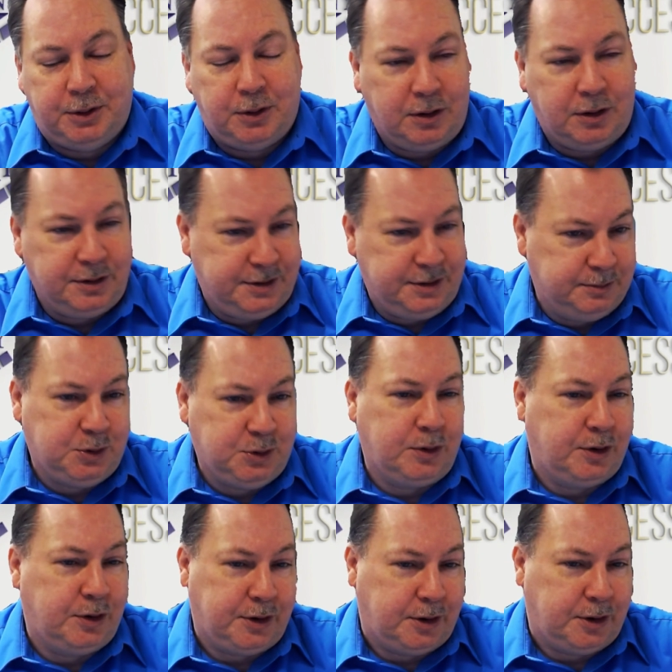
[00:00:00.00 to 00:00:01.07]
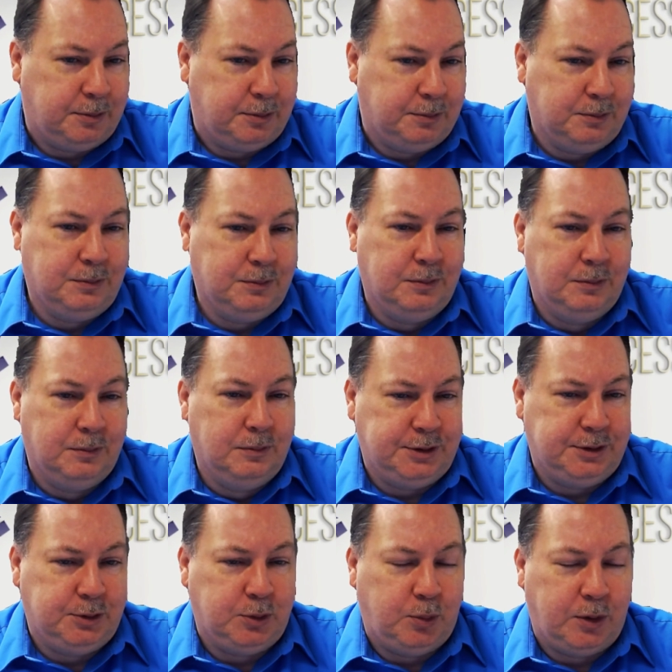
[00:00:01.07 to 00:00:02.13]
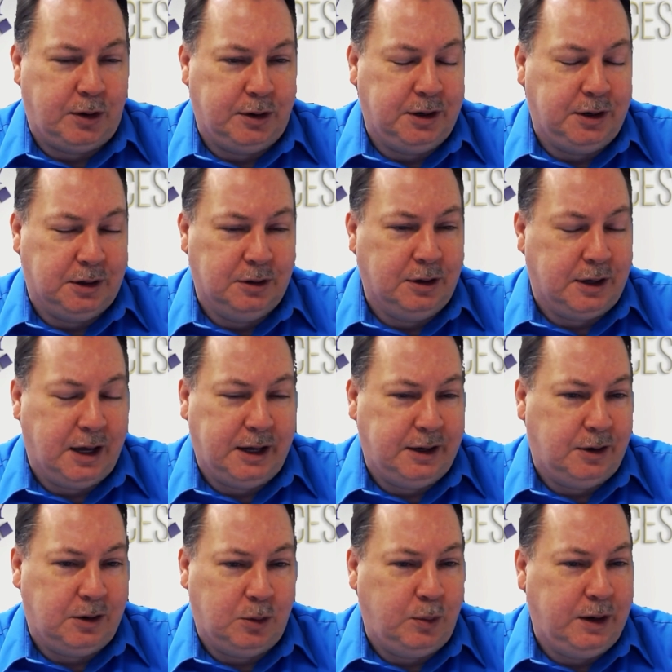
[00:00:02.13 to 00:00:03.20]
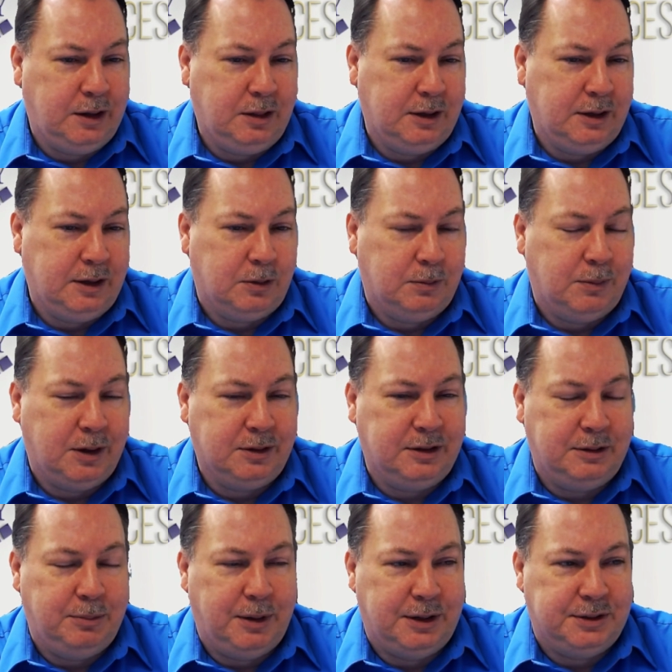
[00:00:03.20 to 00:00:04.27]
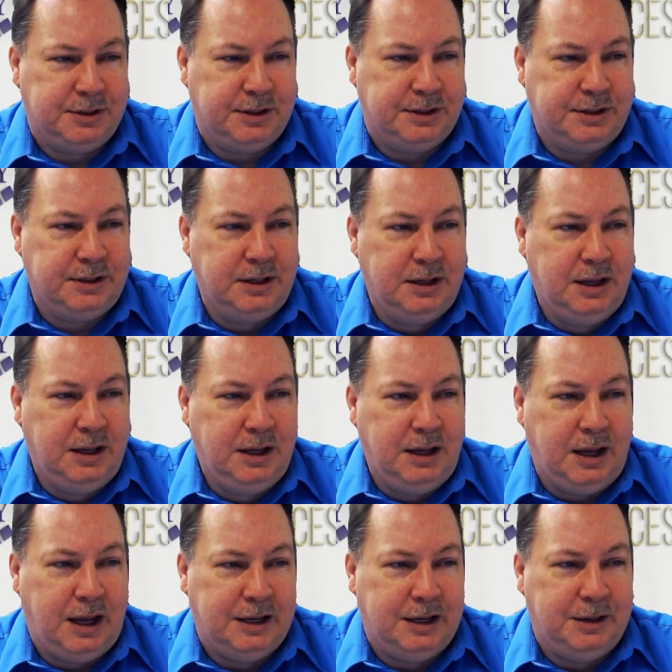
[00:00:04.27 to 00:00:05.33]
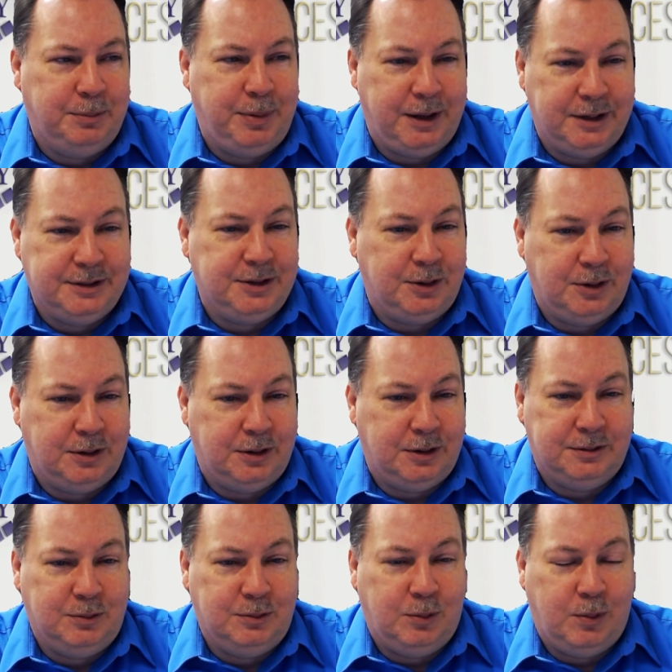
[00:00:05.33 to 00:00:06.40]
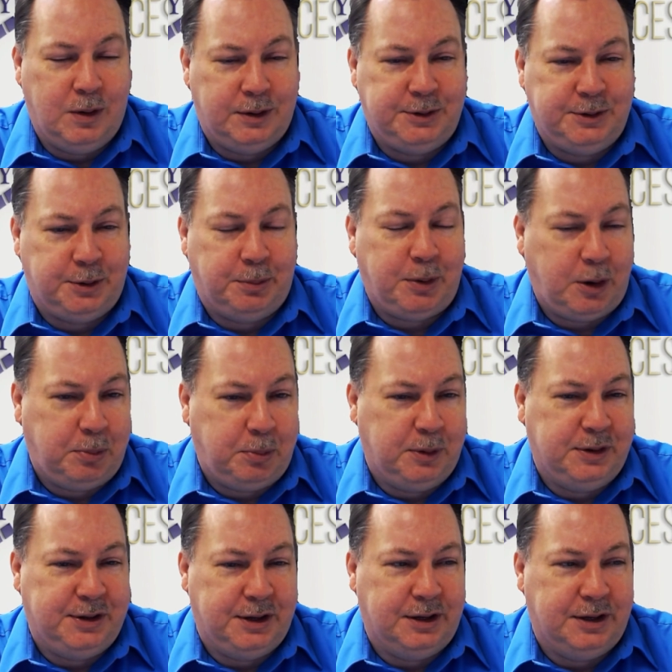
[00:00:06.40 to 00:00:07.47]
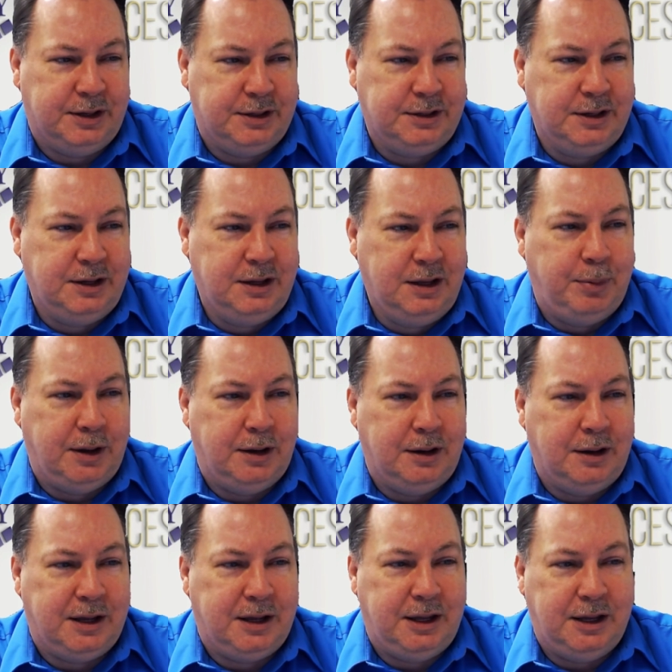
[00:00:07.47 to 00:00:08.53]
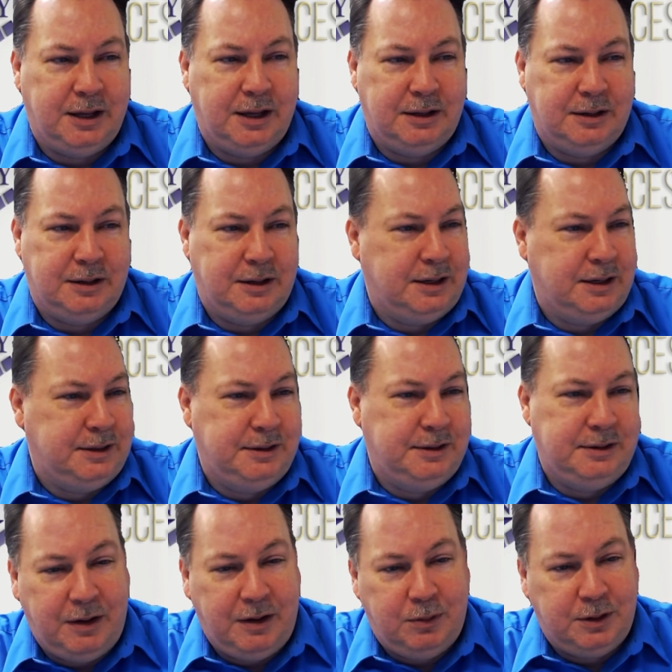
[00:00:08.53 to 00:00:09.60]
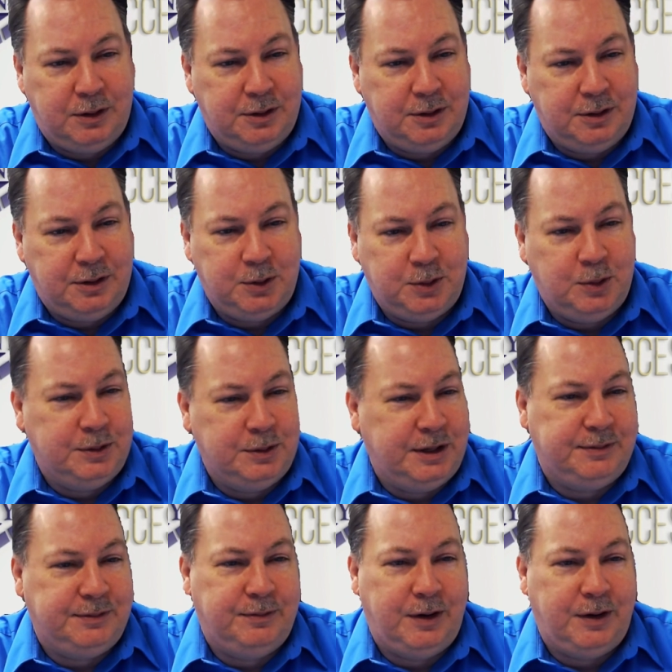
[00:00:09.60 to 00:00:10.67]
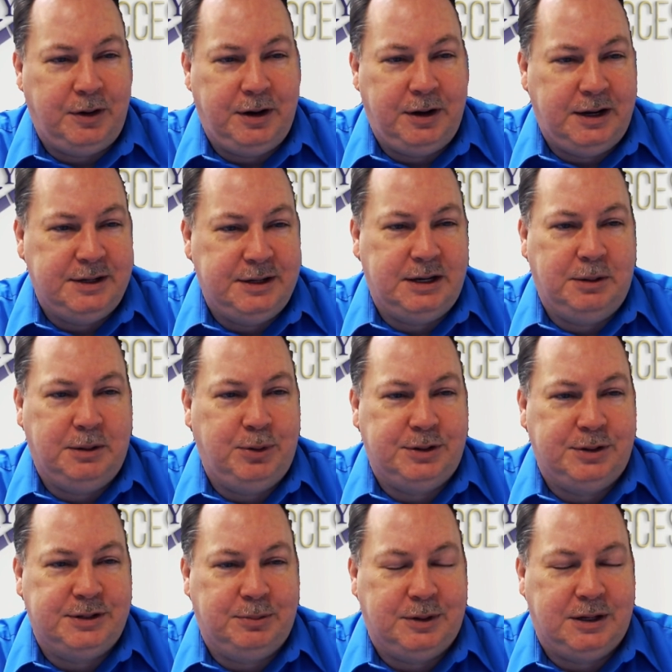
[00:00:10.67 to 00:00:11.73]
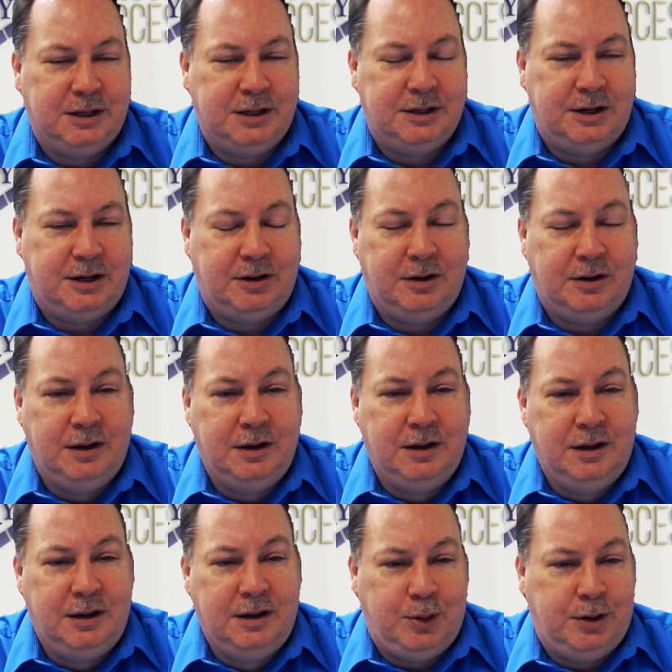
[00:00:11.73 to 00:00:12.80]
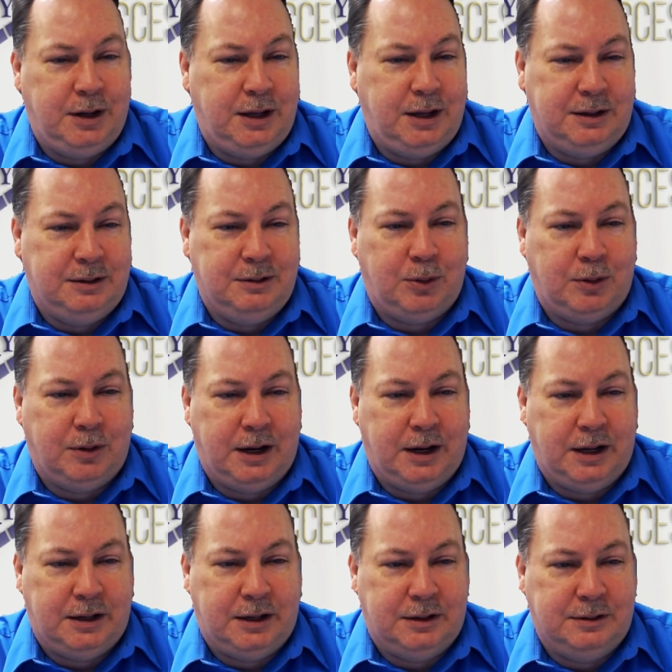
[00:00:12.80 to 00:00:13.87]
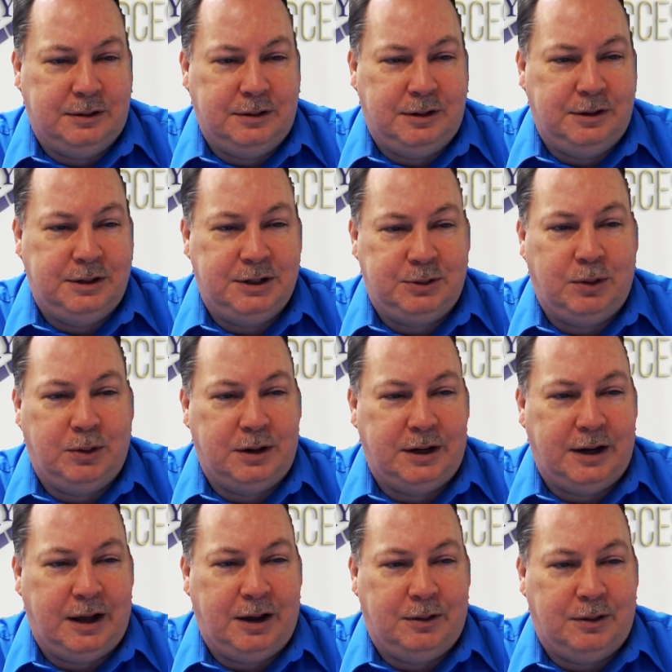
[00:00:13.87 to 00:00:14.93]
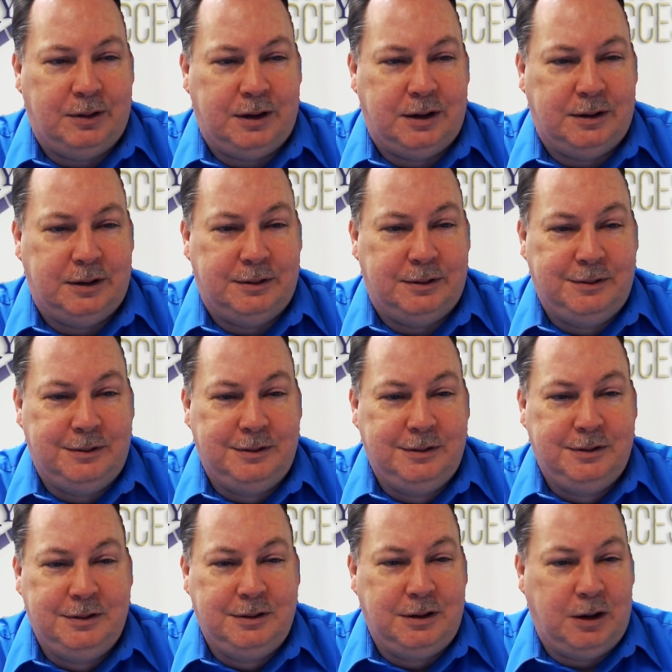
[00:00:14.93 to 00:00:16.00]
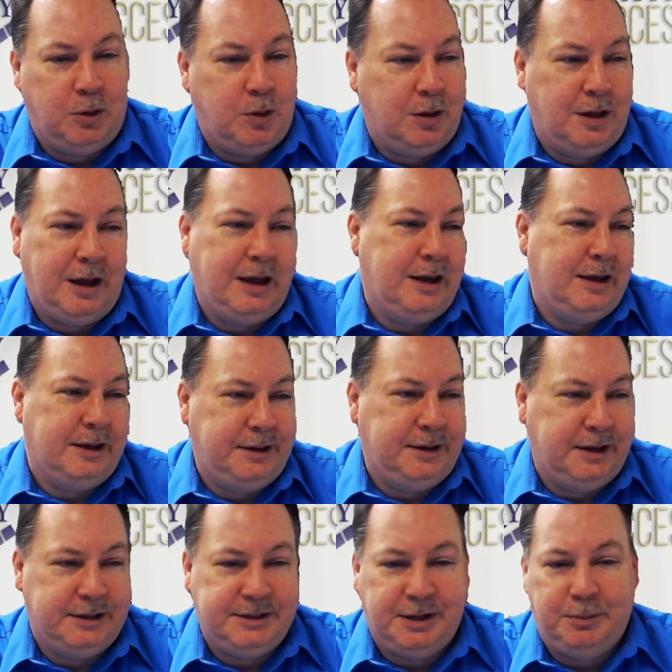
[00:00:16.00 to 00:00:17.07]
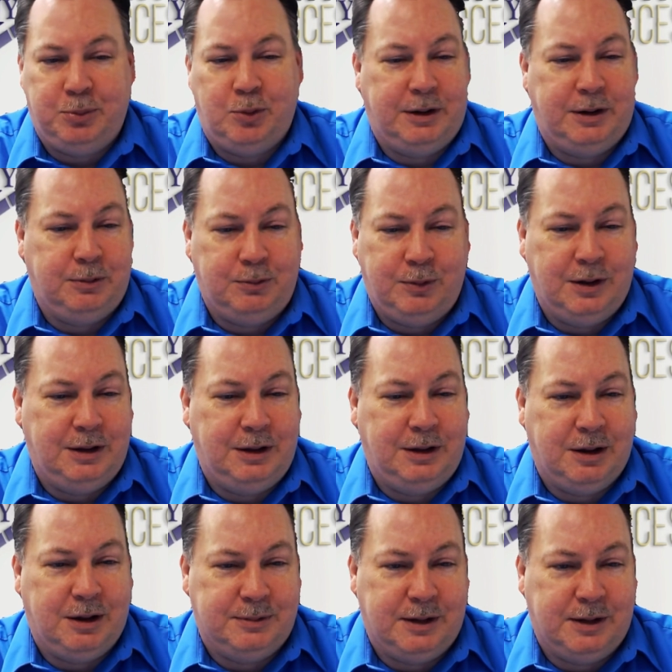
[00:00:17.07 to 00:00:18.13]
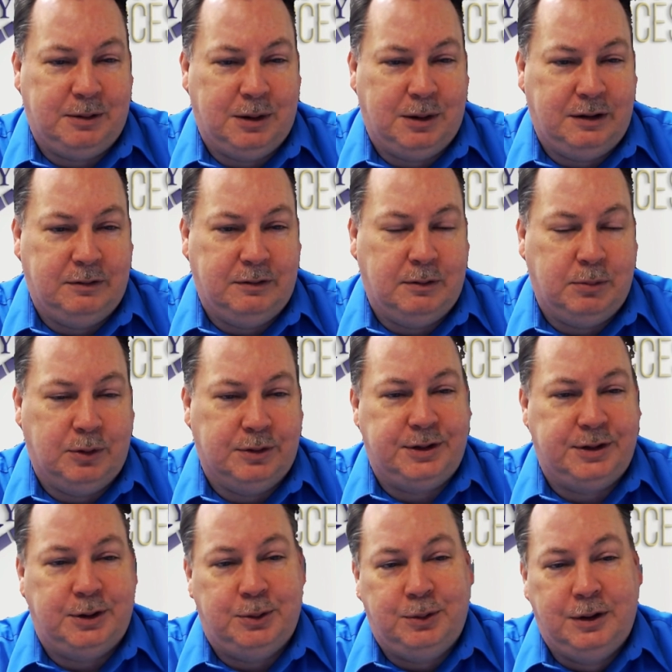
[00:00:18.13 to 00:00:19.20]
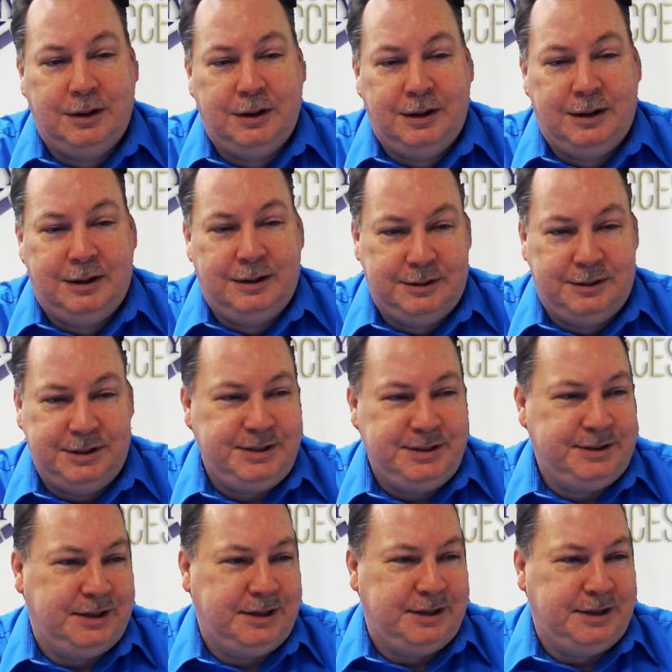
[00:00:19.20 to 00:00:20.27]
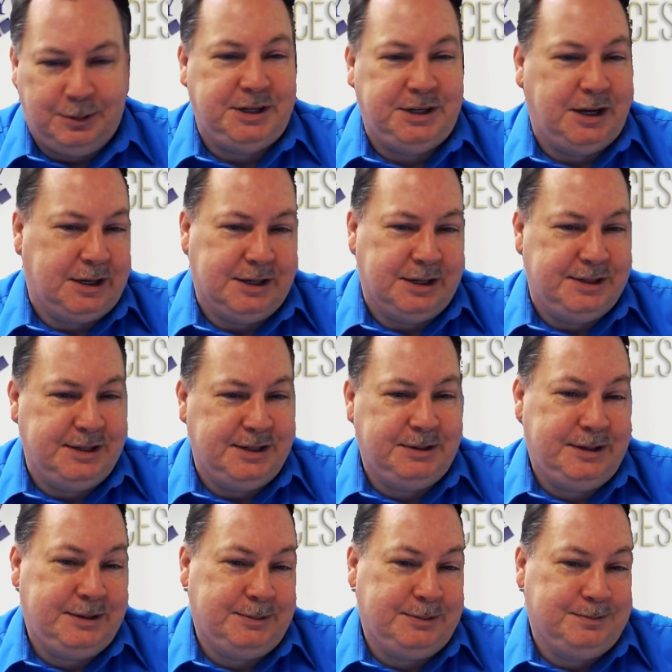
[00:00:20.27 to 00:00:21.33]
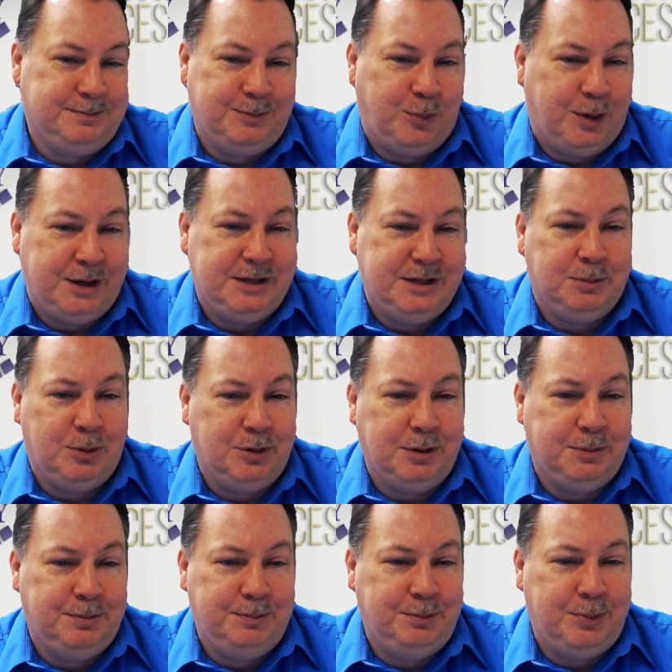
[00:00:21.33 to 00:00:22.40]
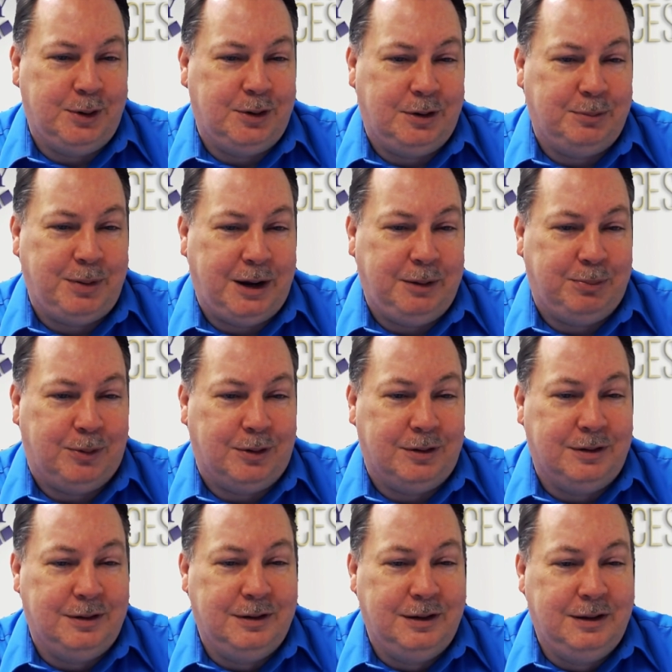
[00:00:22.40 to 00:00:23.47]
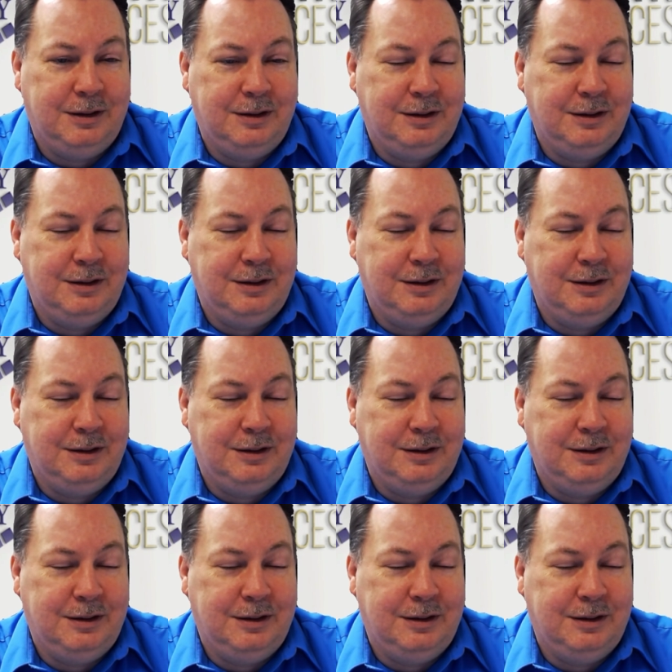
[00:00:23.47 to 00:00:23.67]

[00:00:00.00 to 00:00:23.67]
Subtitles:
but there are some shorter term tools to where you can look at it on a weekly or a monthly basis, and depends on what your purpose is. But again, even if you have one of those tools, it's very easy to put something in there and put a number and you just run it out. And well, hey, at some point it really becomes unbelievable. So just gut check, is this reasonable to put on paper?